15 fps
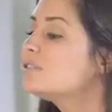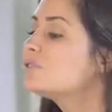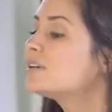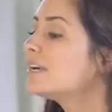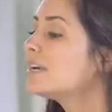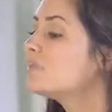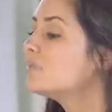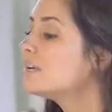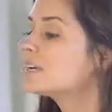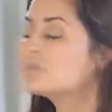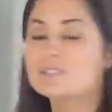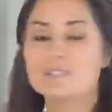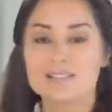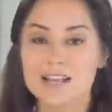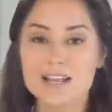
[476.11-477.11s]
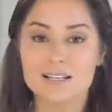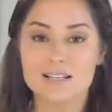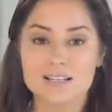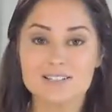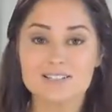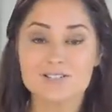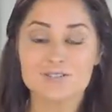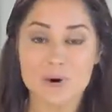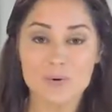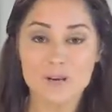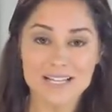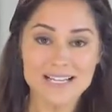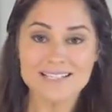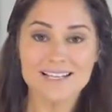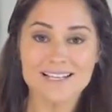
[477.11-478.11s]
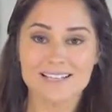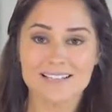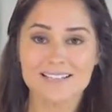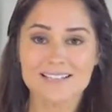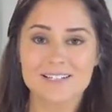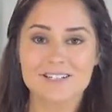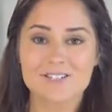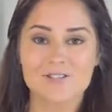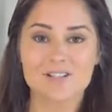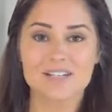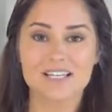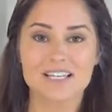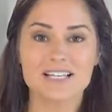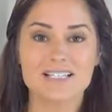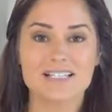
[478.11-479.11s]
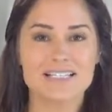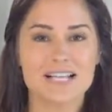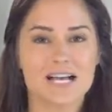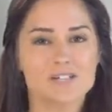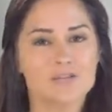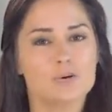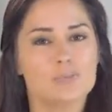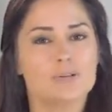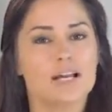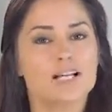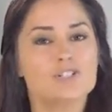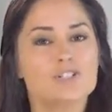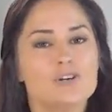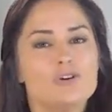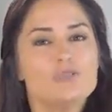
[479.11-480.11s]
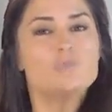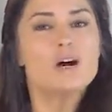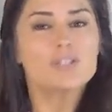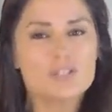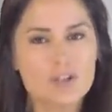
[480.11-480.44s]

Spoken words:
you can't make a mistake. It's so easy. So the key is not to apply too much